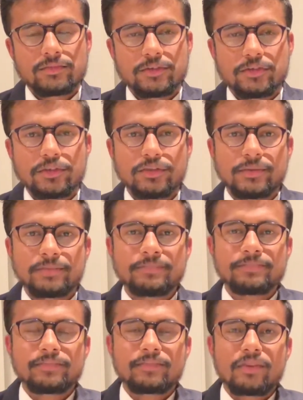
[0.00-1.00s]
Sure.
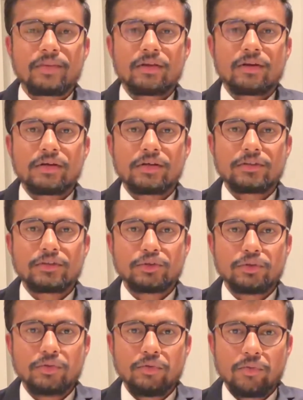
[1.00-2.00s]

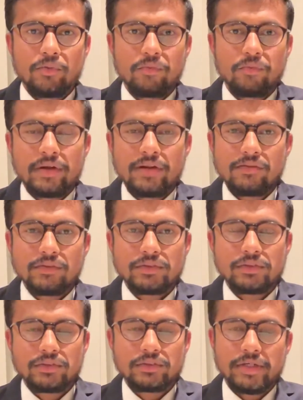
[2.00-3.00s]
So when I
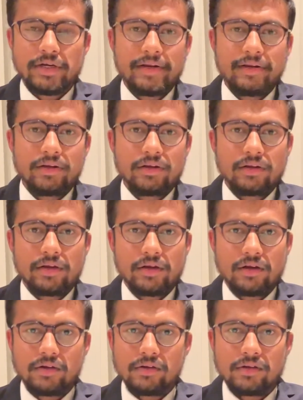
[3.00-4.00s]
was studying
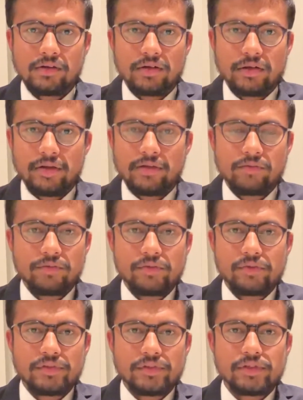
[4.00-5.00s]
in
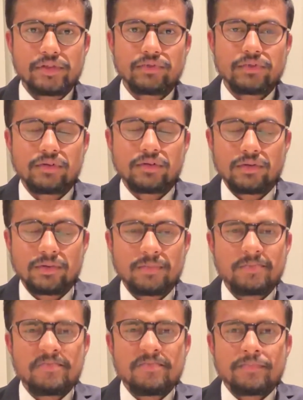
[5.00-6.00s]
University of Wollongong,
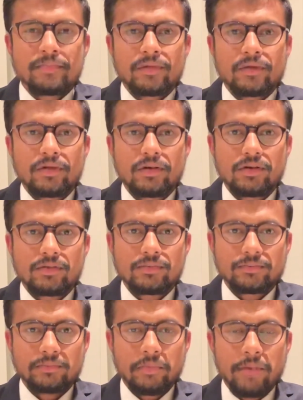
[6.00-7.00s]

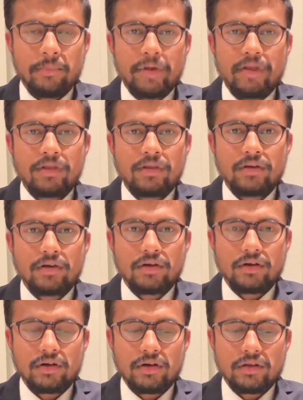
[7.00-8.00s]
my main
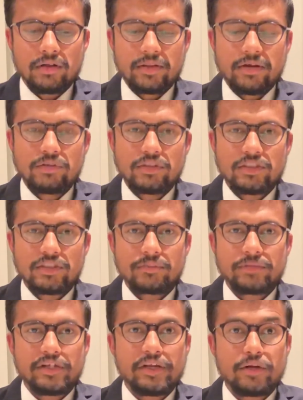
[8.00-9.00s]
there was a
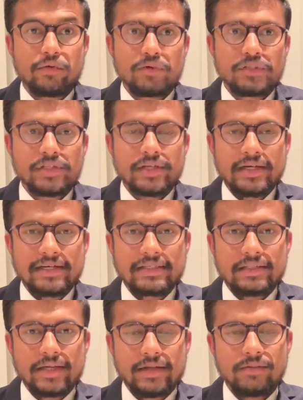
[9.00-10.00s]
subject innovation and
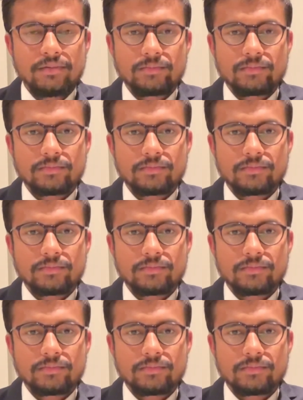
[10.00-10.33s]
design.